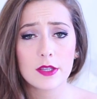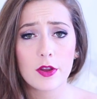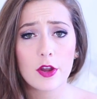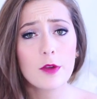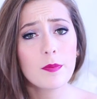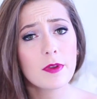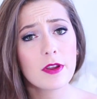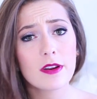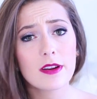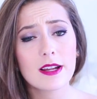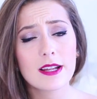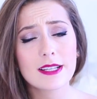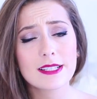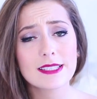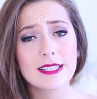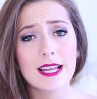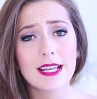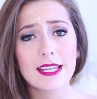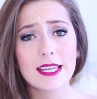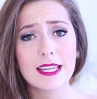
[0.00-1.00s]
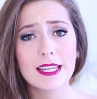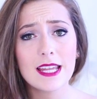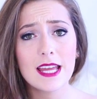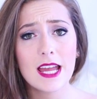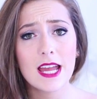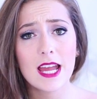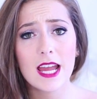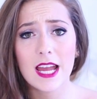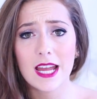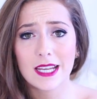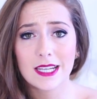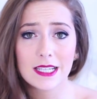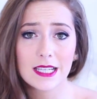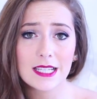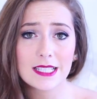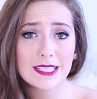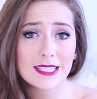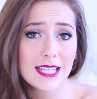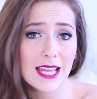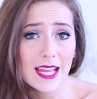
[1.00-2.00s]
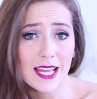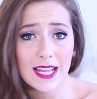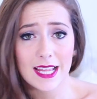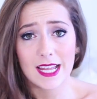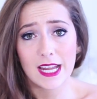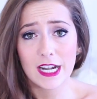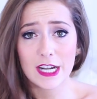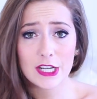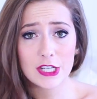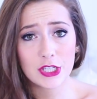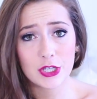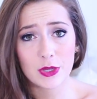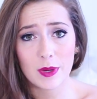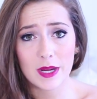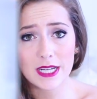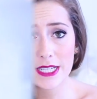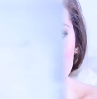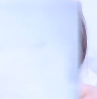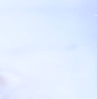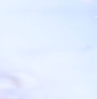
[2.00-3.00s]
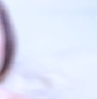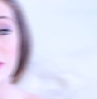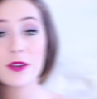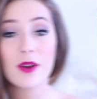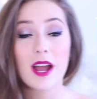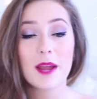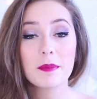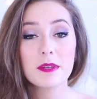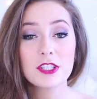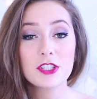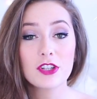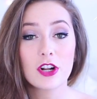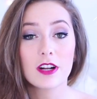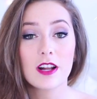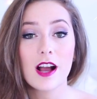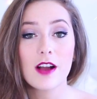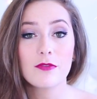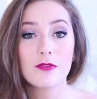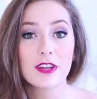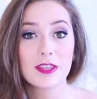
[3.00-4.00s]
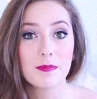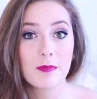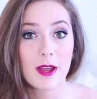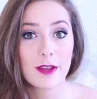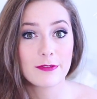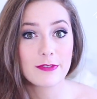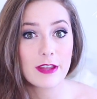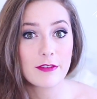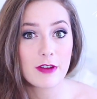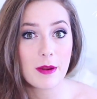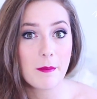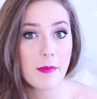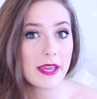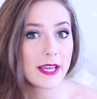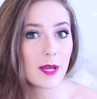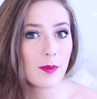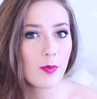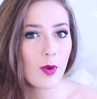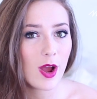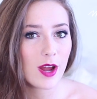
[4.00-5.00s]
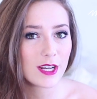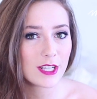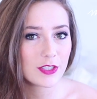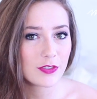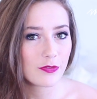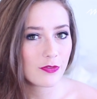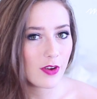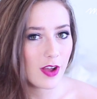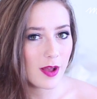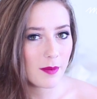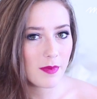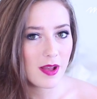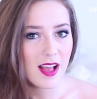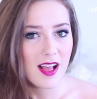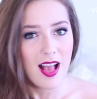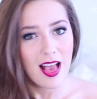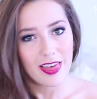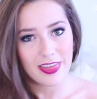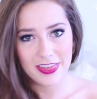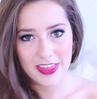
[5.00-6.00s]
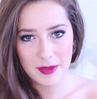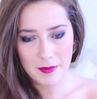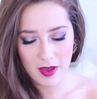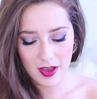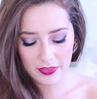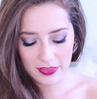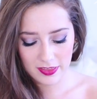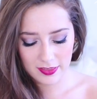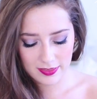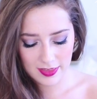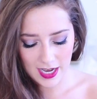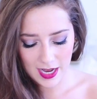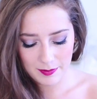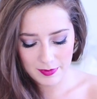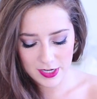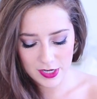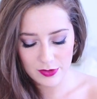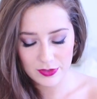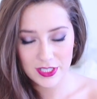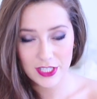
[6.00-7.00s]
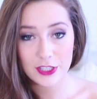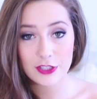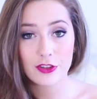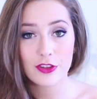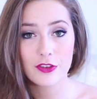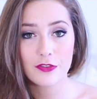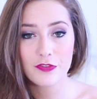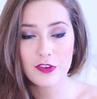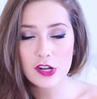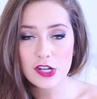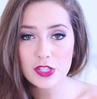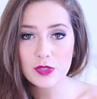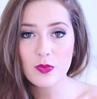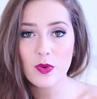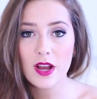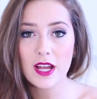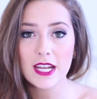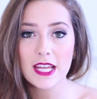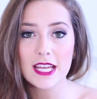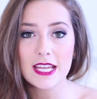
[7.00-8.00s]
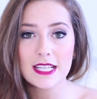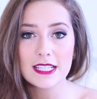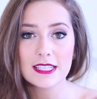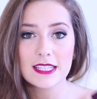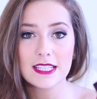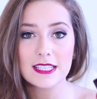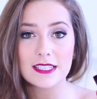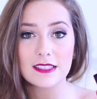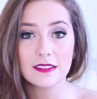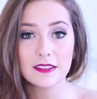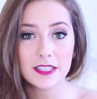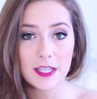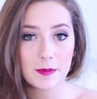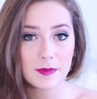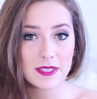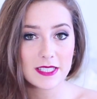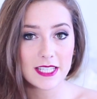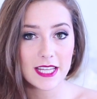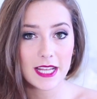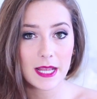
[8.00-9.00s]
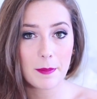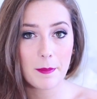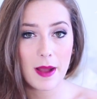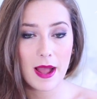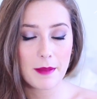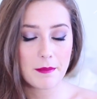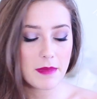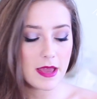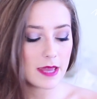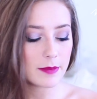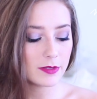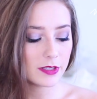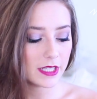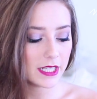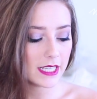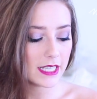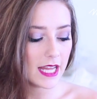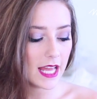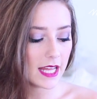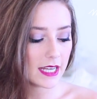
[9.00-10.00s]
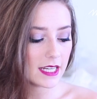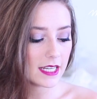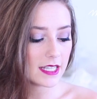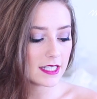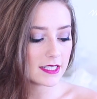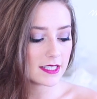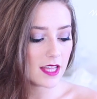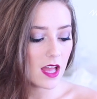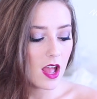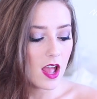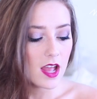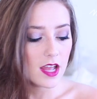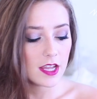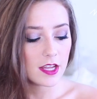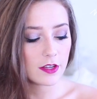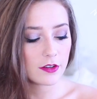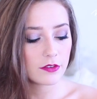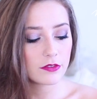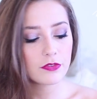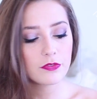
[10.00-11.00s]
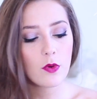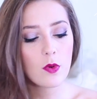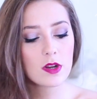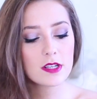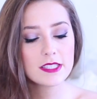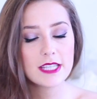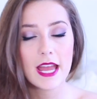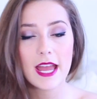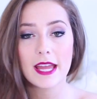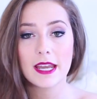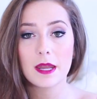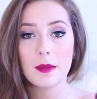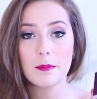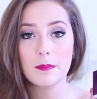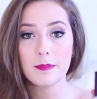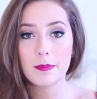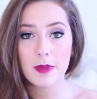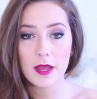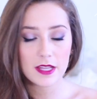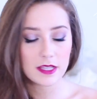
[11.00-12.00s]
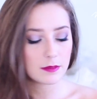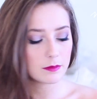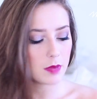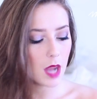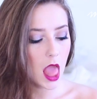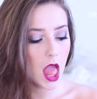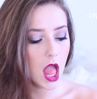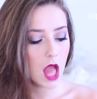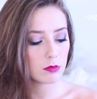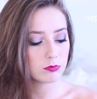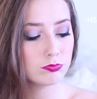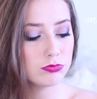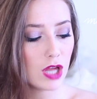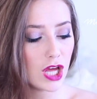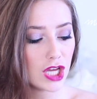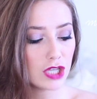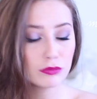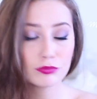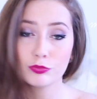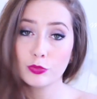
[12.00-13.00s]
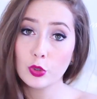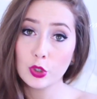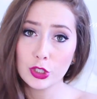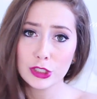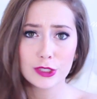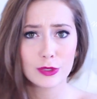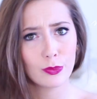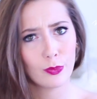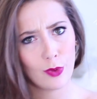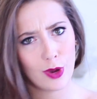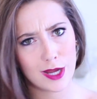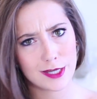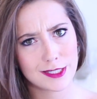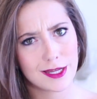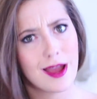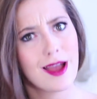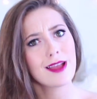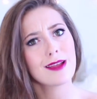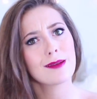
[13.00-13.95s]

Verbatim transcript: So I hope you are excited, and let's get into it. Okay, so I'm going to start off with my favorite makeup products from the month that I've been using. So the first one is this lipstick by Maybelline, and it is in 410 bleh, bleh, bleh, what?